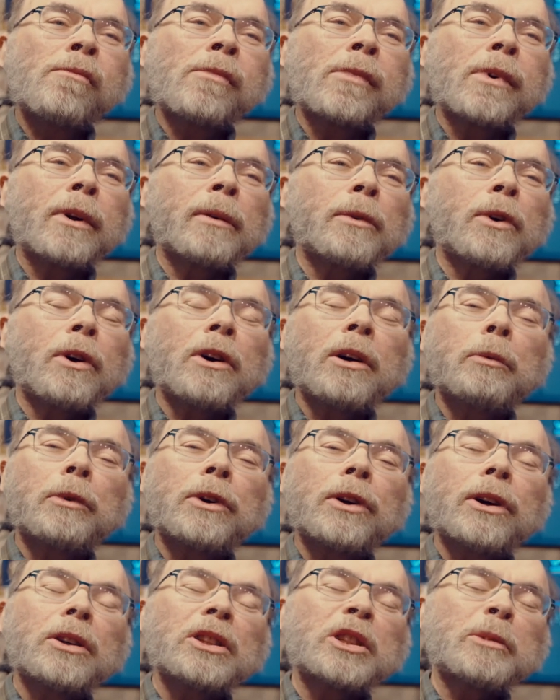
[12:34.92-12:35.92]
And
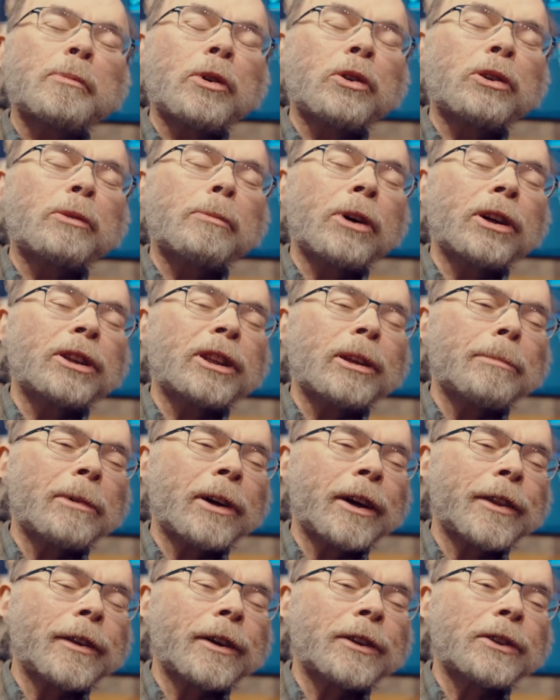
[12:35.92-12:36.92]
we all spoke Monty
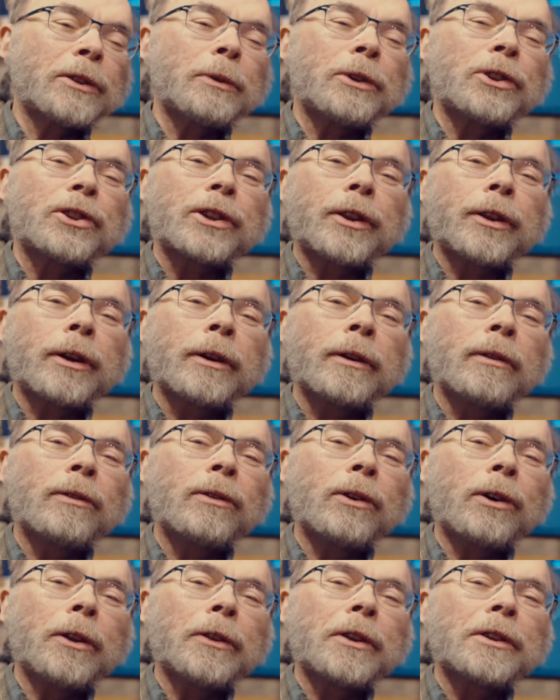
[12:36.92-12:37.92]
Python to each other
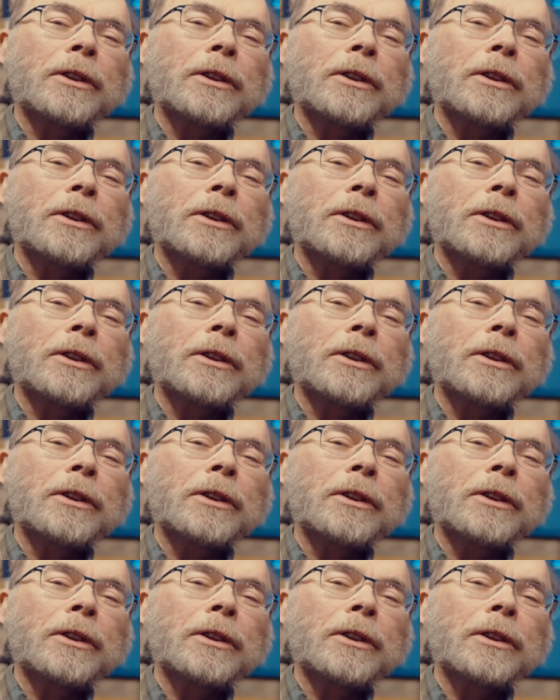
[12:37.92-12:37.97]
all the